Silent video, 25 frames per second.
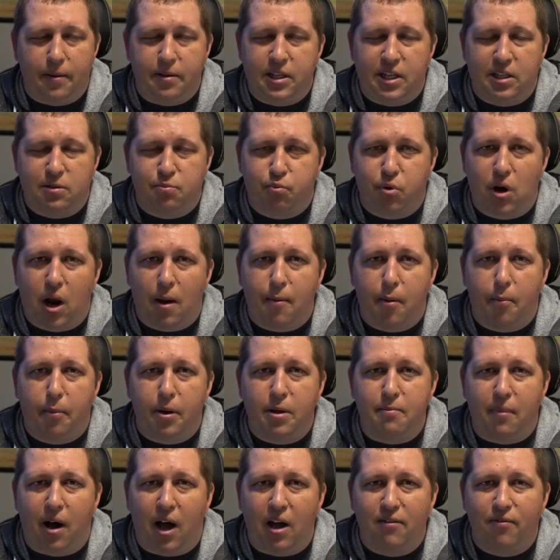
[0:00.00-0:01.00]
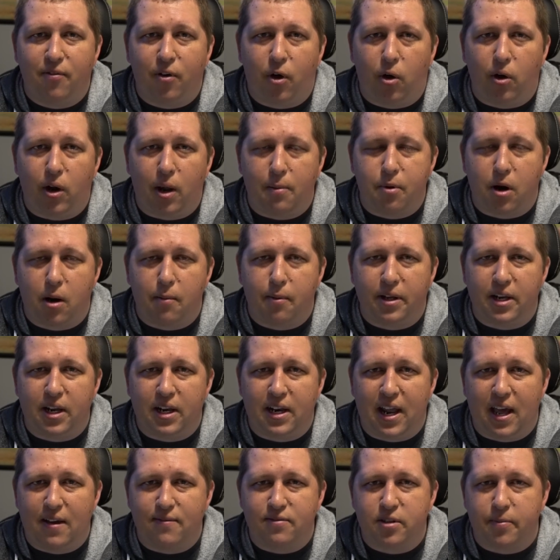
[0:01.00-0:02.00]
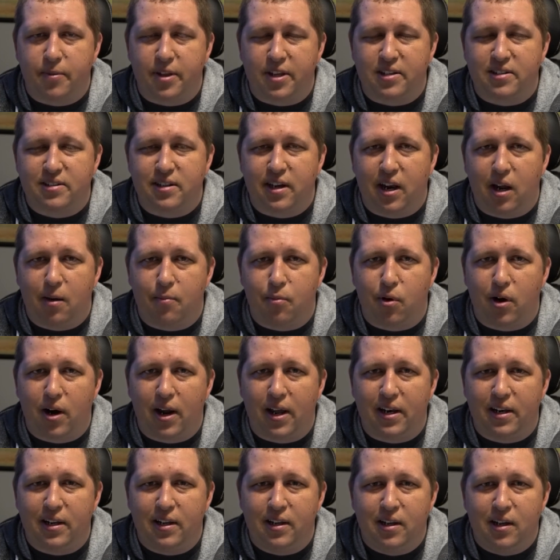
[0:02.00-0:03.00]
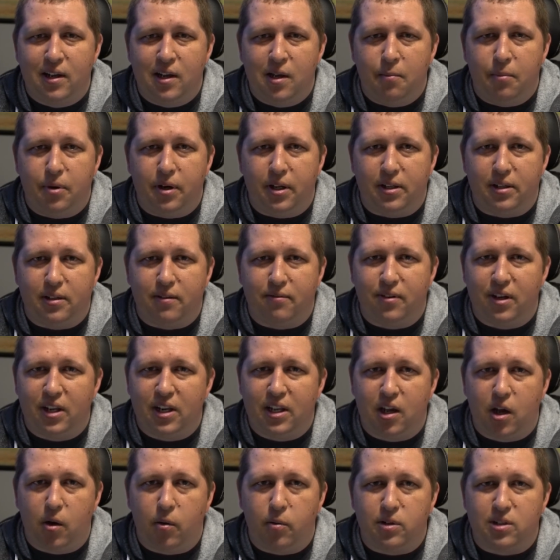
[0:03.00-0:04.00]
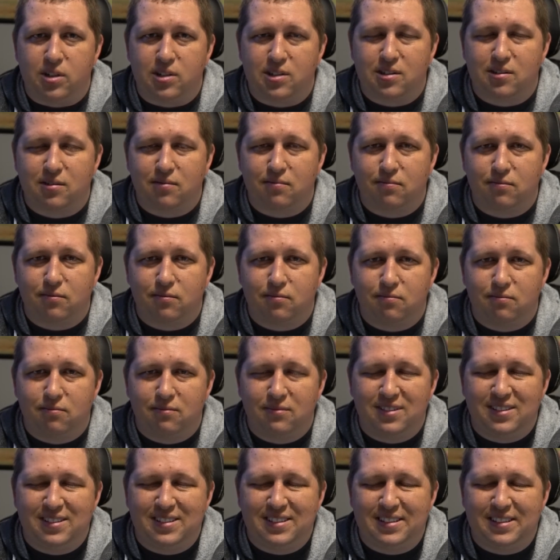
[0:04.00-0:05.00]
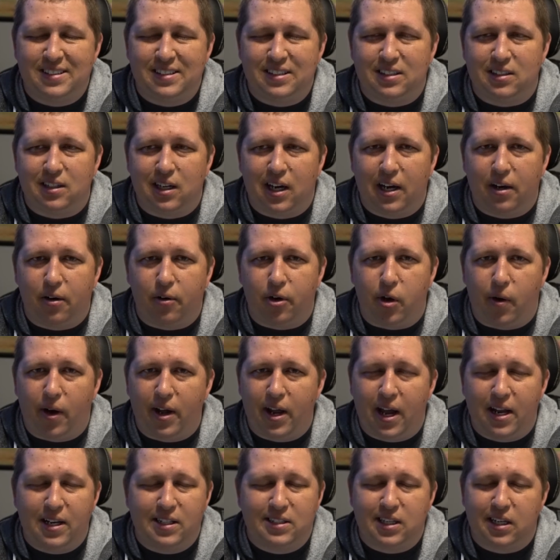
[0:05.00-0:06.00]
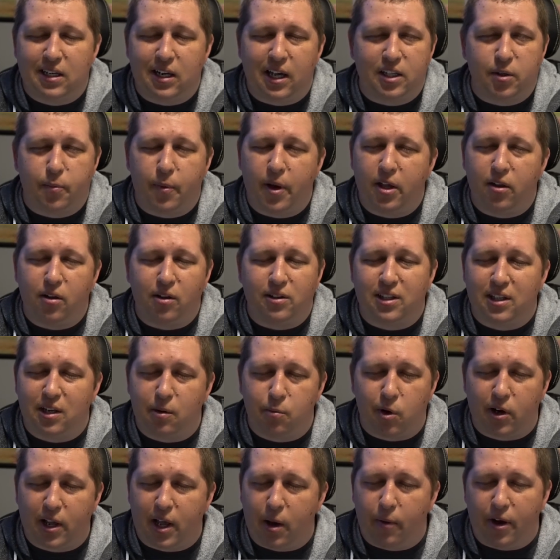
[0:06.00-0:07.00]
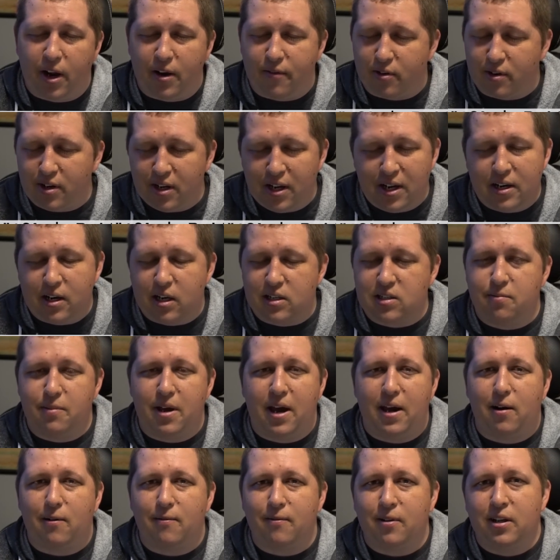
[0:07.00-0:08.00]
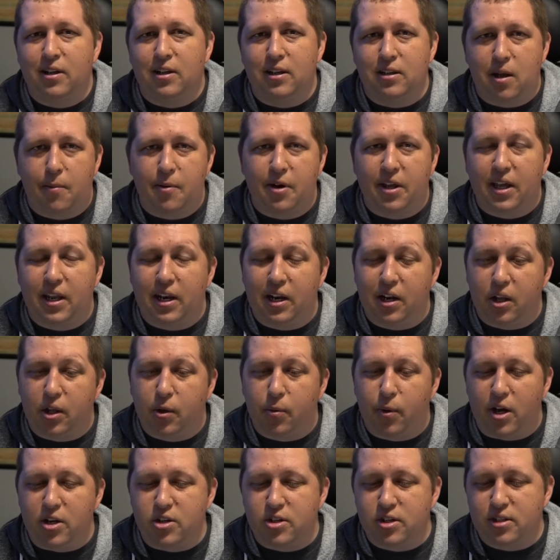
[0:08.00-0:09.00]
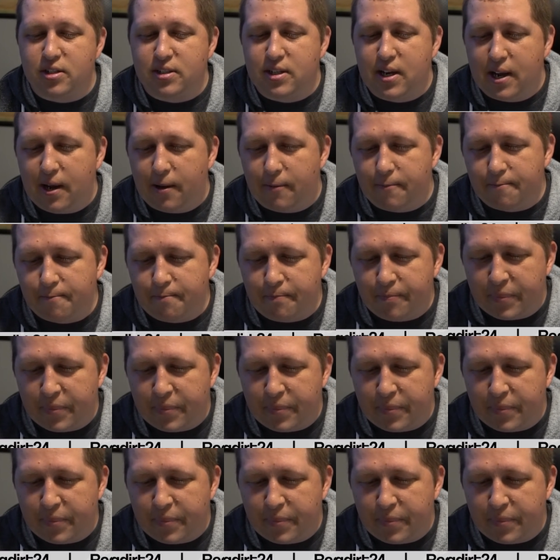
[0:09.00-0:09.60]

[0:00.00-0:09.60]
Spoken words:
that's probably my fault. I probably didn't have something set up right, but the video was, I don't know. I just didn't like the way it looked. It didn't work out, whatever. Doesn't matter. So I'm going to get into the questions now.